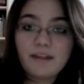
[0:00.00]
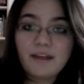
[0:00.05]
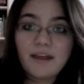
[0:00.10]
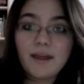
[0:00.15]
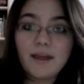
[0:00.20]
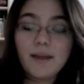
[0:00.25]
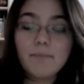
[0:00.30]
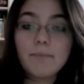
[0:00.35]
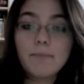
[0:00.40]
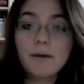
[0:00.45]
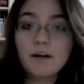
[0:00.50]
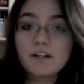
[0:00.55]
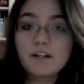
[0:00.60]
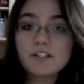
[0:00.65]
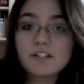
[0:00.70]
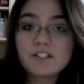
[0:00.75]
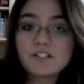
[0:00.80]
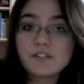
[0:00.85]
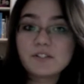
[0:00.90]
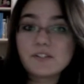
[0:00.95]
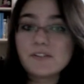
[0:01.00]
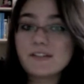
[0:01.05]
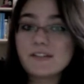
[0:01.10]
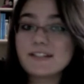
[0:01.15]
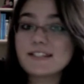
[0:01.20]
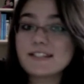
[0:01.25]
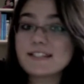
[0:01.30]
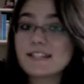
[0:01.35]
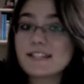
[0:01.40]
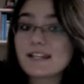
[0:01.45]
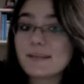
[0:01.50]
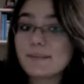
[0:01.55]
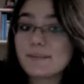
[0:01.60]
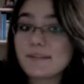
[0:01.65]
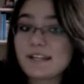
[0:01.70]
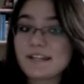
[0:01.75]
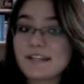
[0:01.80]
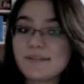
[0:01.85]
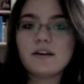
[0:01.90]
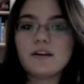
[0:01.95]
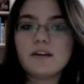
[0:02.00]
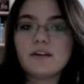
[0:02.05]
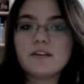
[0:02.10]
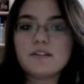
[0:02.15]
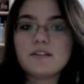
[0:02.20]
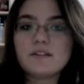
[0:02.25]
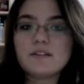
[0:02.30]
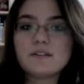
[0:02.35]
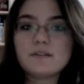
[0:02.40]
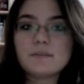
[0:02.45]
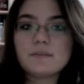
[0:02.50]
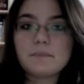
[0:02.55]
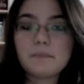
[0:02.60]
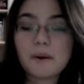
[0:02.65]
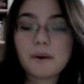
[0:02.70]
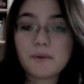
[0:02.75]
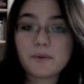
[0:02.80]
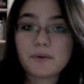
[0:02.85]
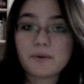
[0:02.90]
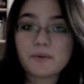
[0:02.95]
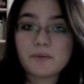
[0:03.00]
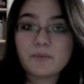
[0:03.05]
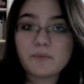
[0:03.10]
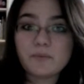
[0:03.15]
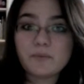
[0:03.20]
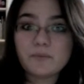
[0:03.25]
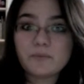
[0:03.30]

and part 2 is an update. Part 1.